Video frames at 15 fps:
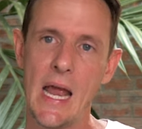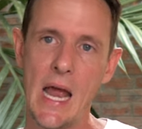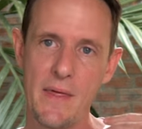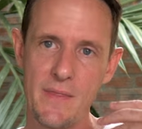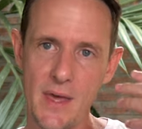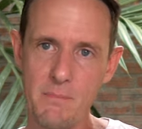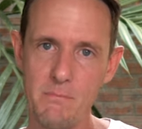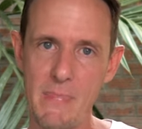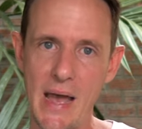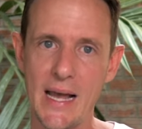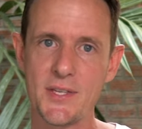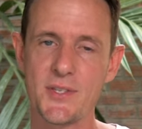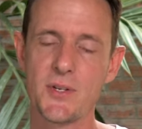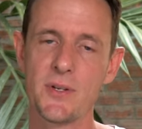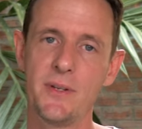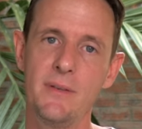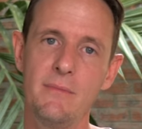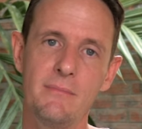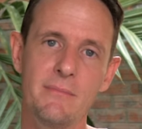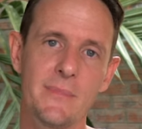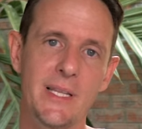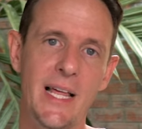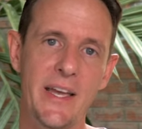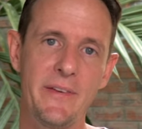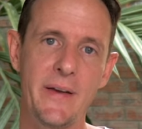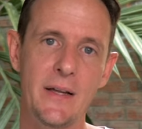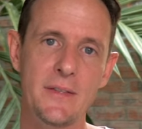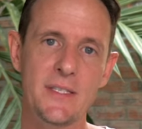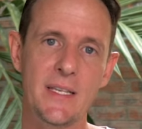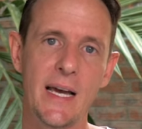and then mastered life
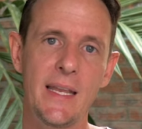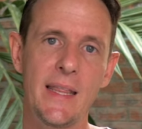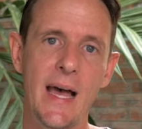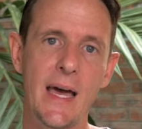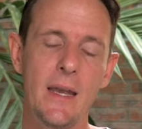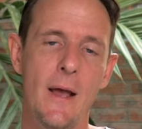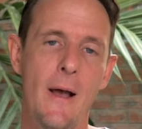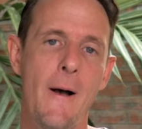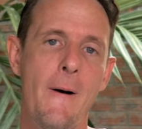outside of that.